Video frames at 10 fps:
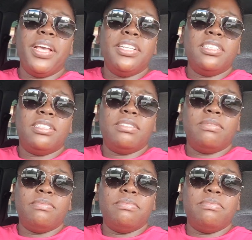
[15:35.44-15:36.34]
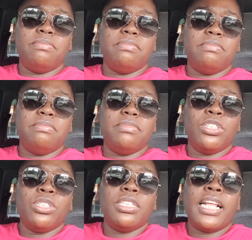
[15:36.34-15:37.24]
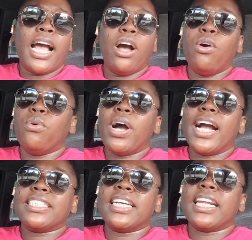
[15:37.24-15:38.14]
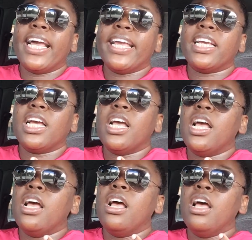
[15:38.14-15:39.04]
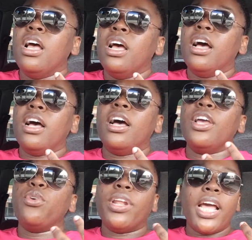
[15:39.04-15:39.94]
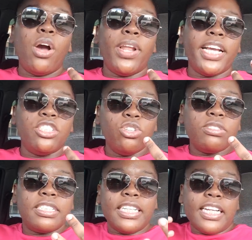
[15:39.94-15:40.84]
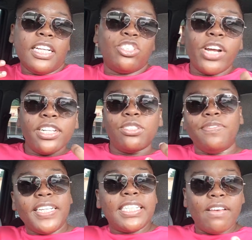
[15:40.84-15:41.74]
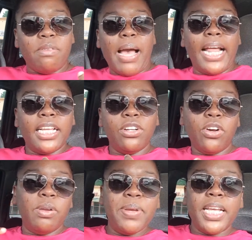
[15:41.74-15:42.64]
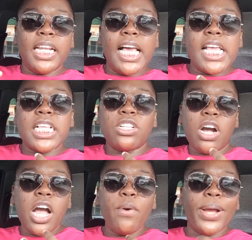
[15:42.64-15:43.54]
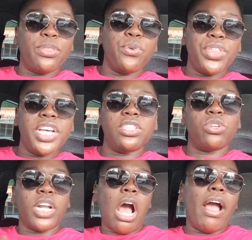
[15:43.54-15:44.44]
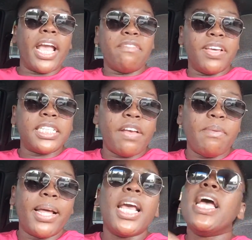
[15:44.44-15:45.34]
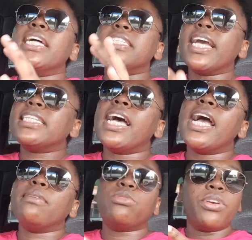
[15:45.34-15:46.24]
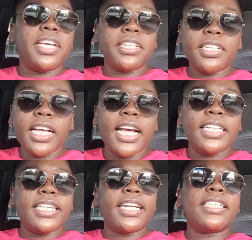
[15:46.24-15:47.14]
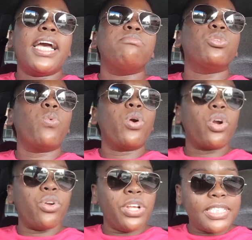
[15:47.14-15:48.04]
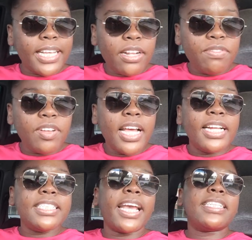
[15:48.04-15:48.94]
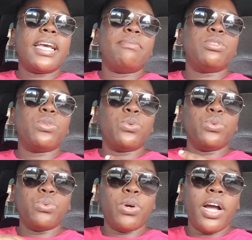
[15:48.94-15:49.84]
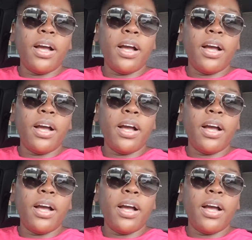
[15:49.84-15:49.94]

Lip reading: is now acting like you're now like John Cena trying to fix everybody. You know what I mean? Like, I went through this, so now I can fix everybody. Take time to heal. Take time to work on yourself. Take time to